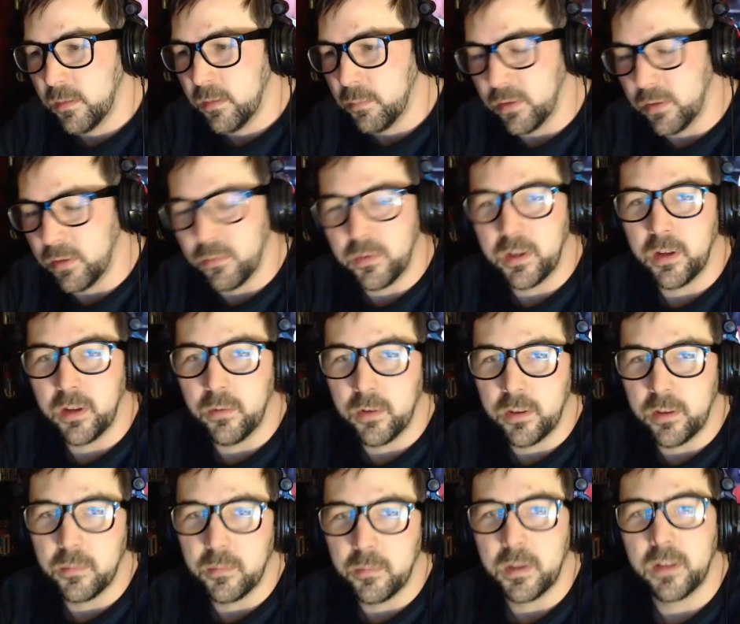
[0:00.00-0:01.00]
But, yeah, one
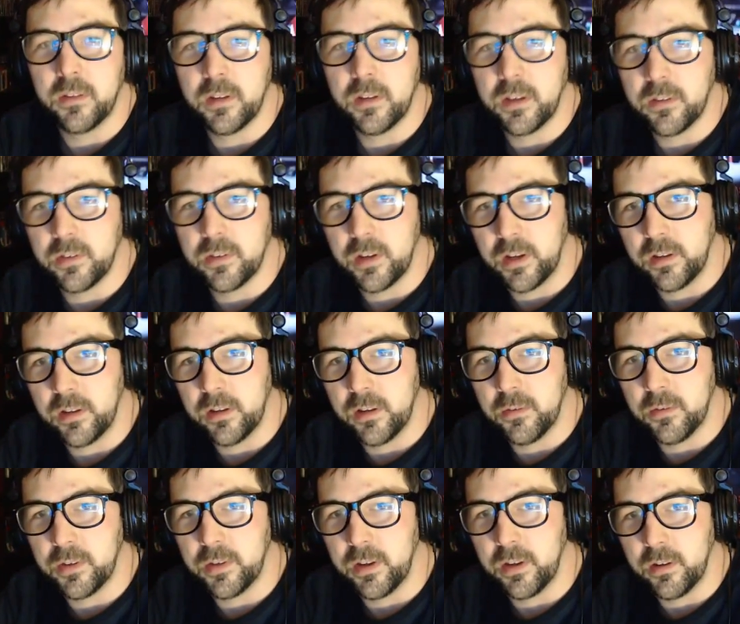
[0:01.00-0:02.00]
of the main things that I
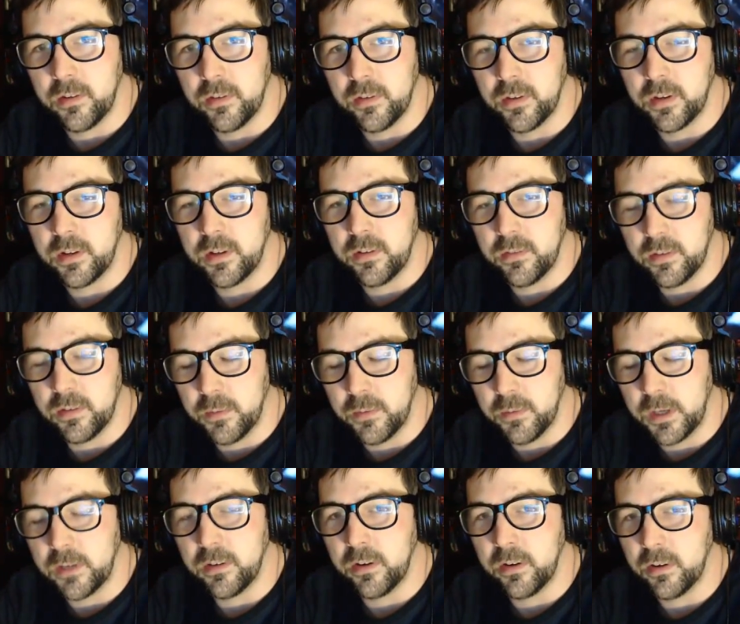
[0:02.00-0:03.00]
love is how the
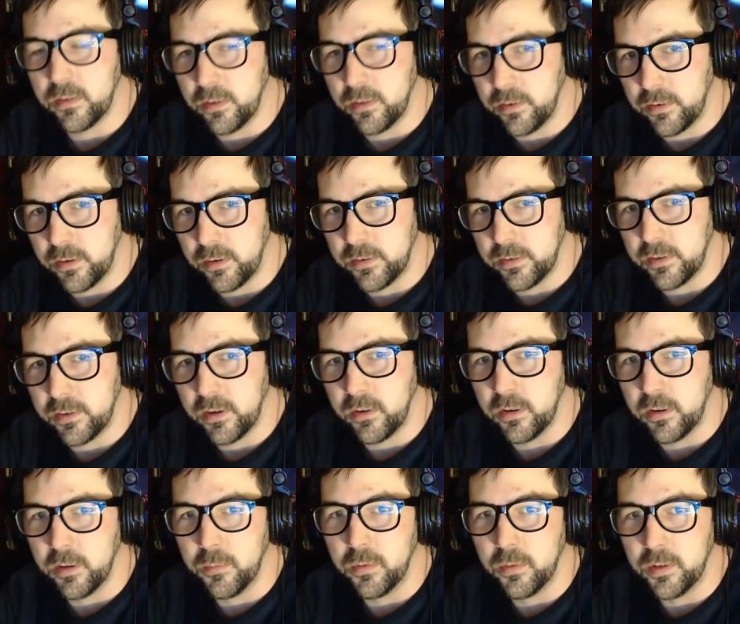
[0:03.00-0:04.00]
main character starts
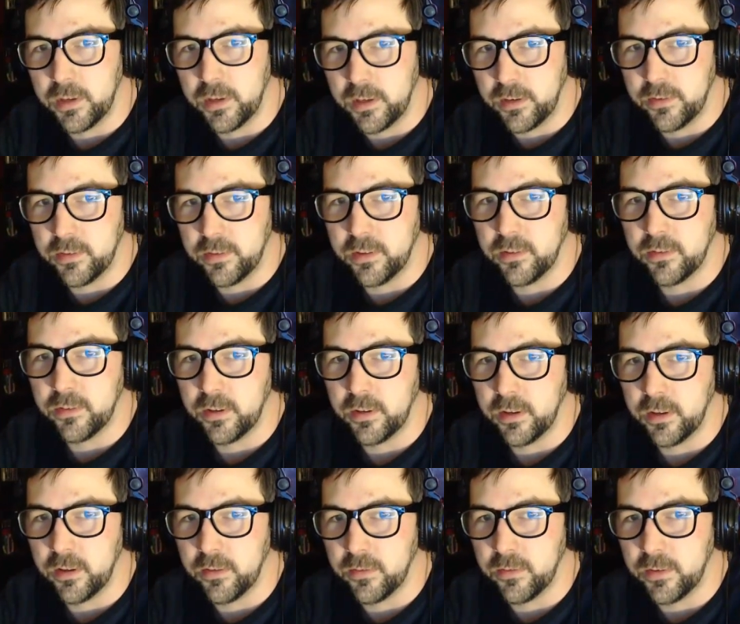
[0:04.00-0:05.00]
out humble and innocent and
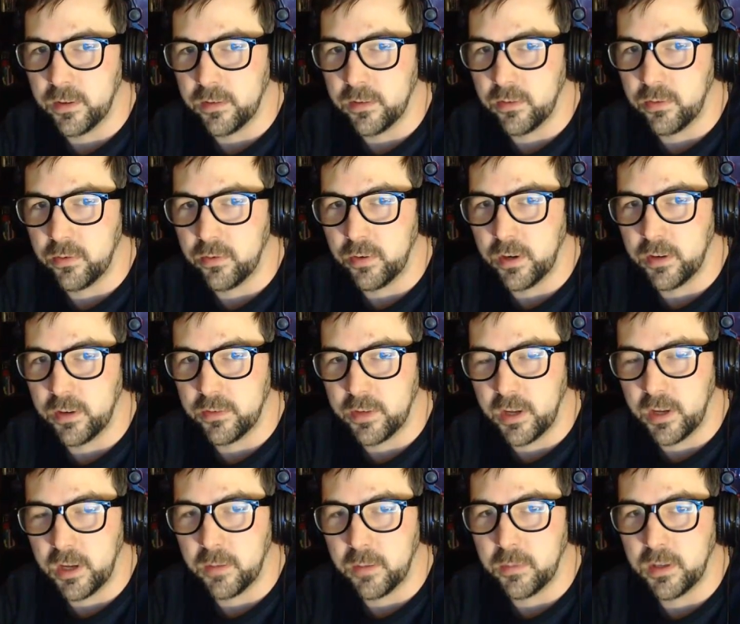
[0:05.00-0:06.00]
stuff, and throughout
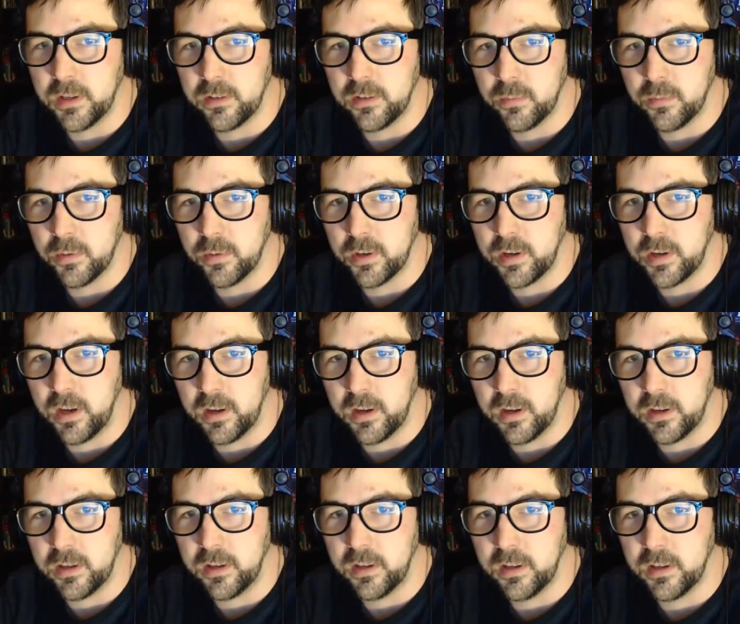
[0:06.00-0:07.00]
time he gets more
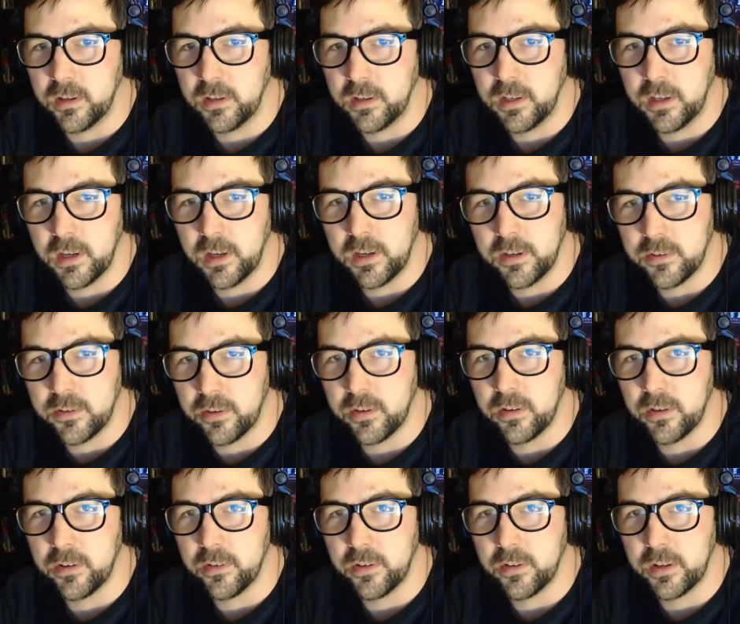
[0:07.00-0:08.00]
cocky, and he kind of
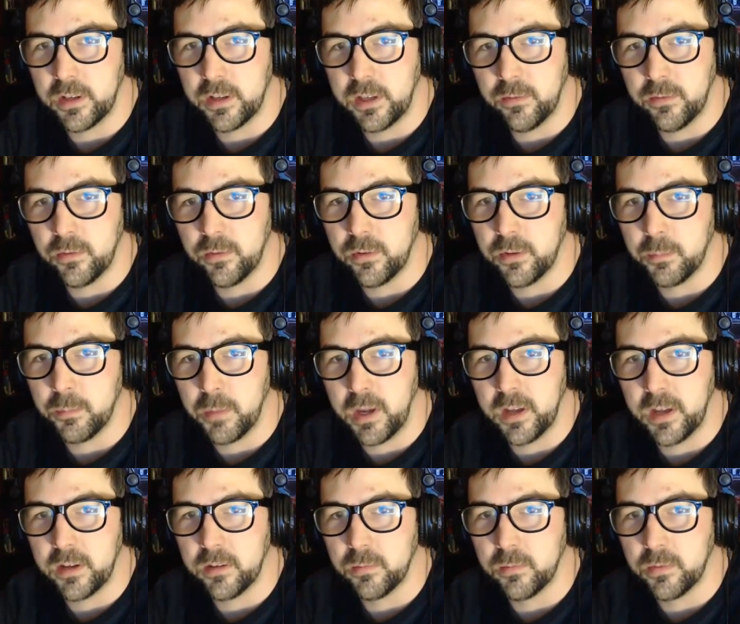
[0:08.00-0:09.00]
turns, like, evil and
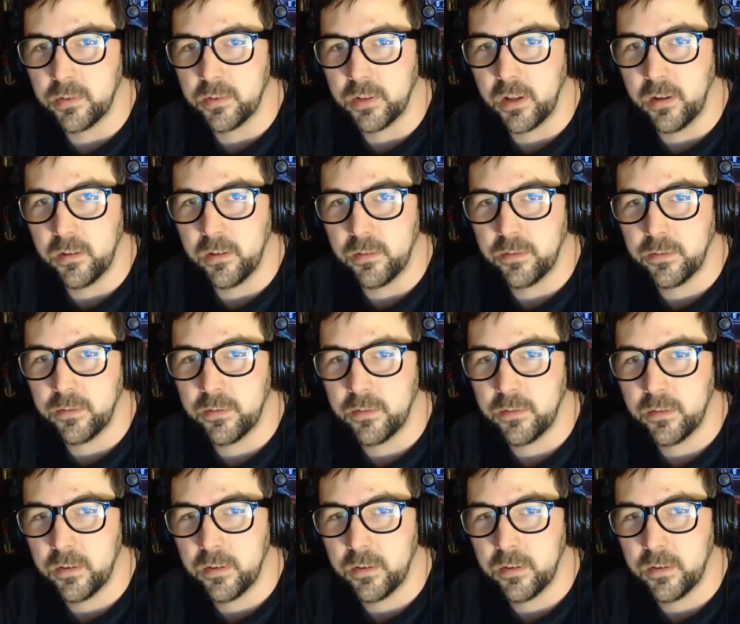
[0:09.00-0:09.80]
bad himself.